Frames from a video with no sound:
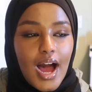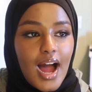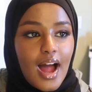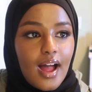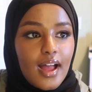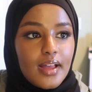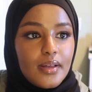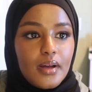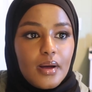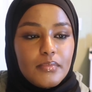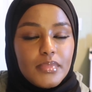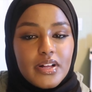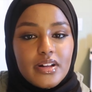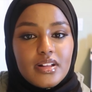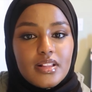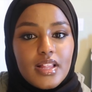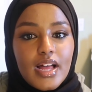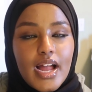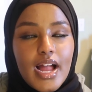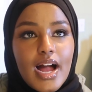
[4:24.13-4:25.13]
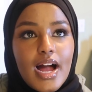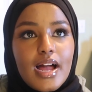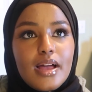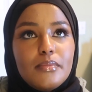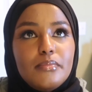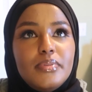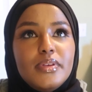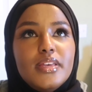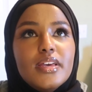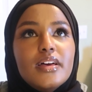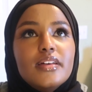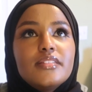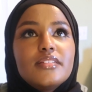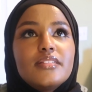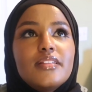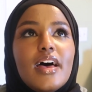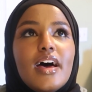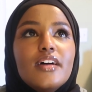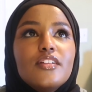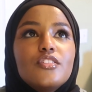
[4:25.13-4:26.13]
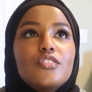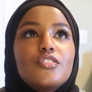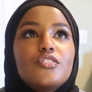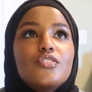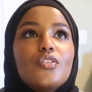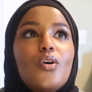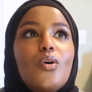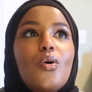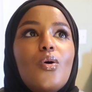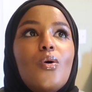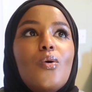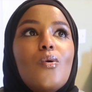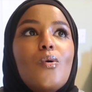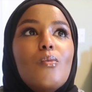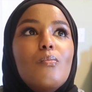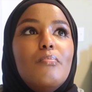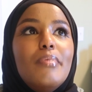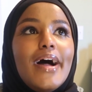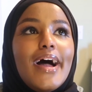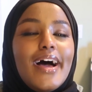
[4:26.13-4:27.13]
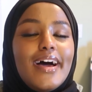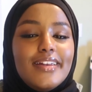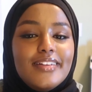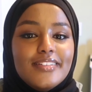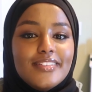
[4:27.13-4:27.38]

I'm not gonna lie, I BS'd that so bad.